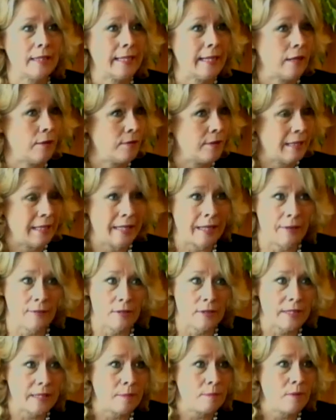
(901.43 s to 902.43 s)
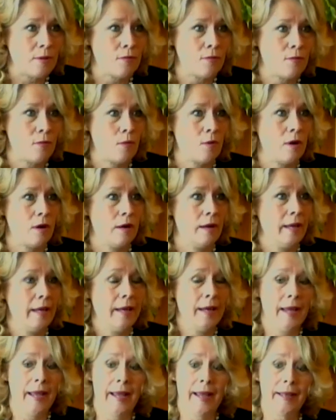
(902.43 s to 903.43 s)
it now than it ever did before.
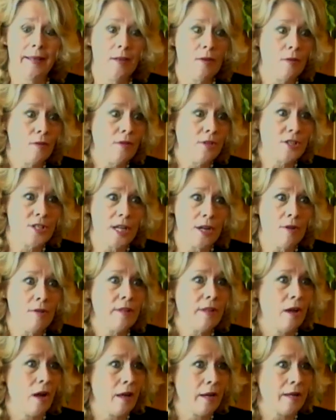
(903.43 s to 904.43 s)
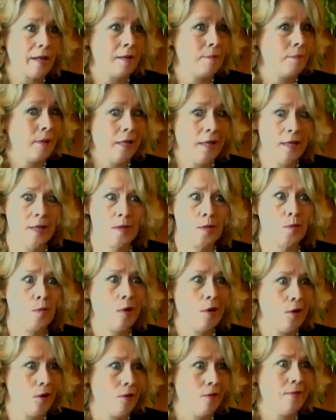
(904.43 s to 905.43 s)
And you know, the chair of the audit committee is
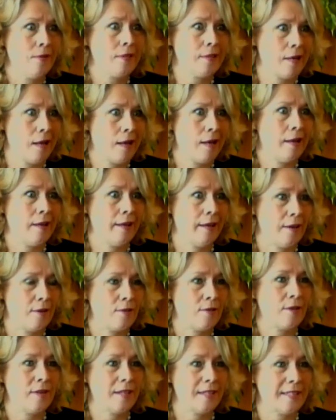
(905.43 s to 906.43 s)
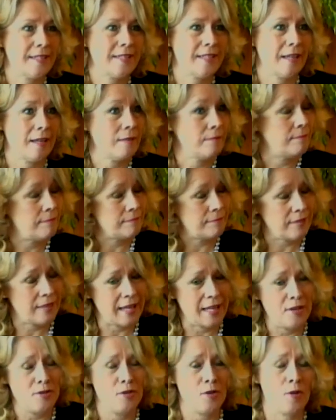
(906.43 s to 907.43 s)
one nervous guy now because uh,
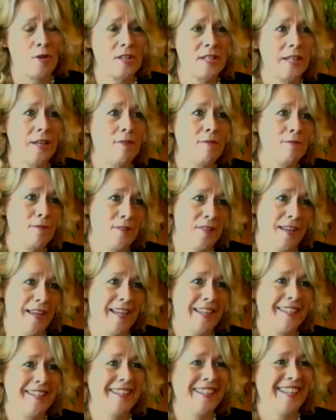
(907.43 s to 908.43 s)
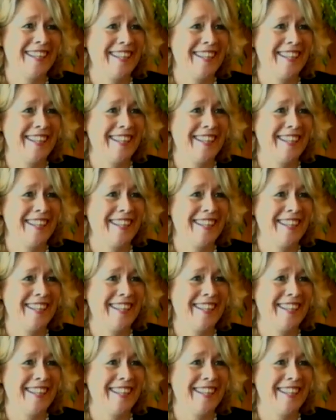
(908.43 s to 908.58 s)
thank you Nortel for that,